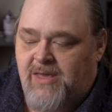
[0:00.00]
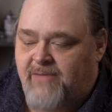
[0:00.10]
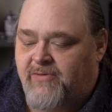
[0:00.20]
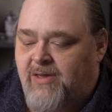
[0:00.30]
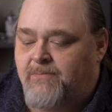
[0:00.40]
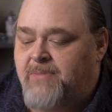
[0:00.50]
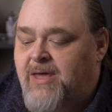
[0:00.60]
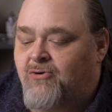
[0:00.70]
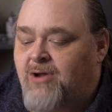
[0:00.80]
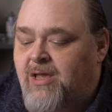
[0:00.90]
Me having a
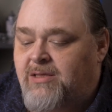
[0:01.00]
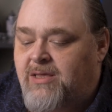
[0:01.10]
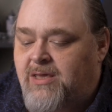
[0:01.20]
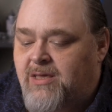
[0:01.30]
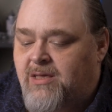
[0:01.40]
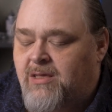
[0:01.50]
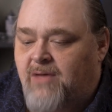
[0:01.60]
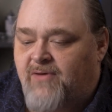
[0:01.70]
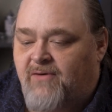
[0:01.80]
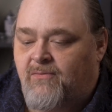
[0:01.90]
better idea
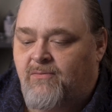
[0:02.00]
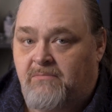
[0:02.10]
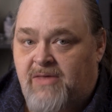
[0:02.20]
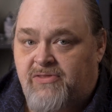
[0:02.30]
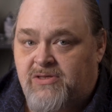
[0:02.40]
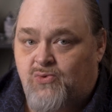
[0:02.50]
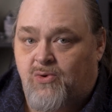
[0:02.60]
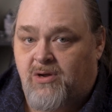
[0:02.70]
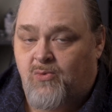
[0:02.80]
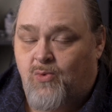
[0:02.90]
of how methods
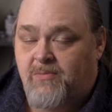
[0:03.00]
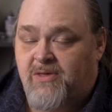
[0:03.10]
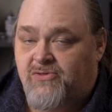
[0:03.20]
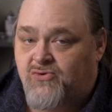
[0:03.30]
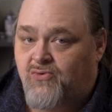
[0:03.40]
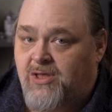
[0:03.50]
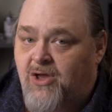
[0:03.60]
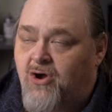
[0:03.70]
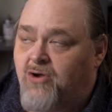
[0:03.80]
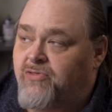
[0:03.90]
work and what methods really
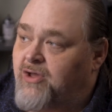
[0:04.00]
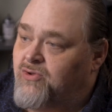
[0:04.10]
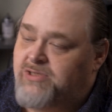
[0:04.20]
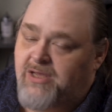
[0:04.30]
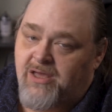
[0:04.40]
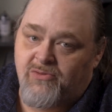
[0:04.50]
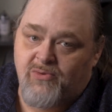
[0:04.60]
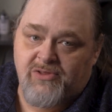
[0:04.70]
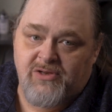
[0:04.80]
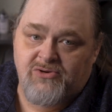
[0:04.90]
are, that goes together
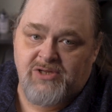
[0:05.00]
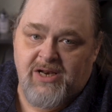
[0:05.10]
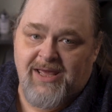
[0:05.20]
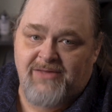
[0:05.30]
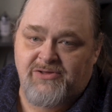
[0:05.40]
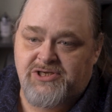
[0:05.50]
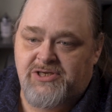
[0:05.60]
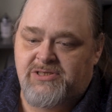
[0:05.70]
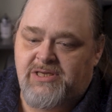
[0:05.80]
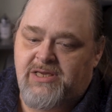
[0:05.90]
with understanding how the
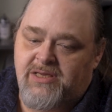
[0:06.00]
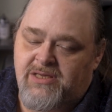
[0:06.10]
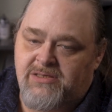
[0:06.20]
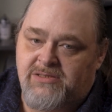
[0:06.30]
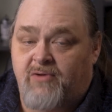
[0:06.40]
G C is,